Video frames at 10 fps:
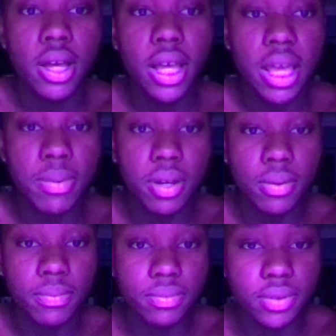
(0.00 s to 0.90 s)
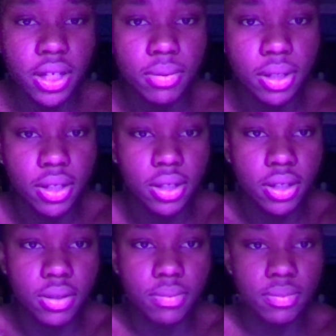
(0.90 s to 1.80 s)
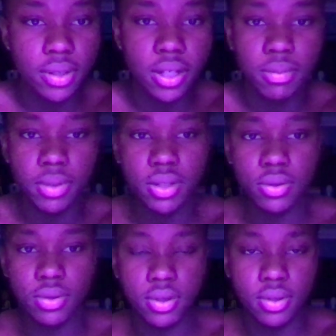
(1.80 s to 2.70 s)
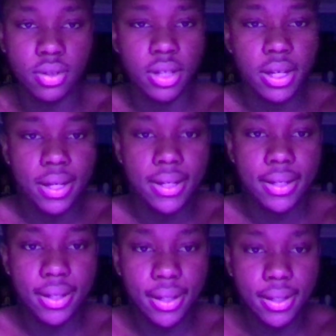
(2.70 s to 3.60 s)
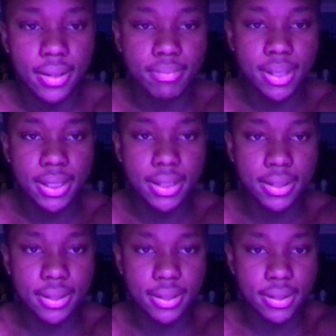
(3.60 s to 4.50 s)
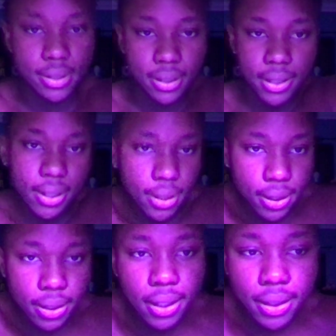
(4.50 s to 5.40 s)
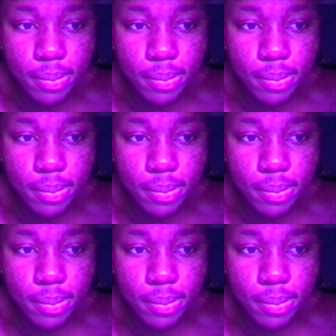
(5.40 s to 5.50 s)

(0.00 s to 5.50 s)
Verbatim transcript: hit me up. Damn, look at the um look at the muscles. Look at the muscles. Look at look at the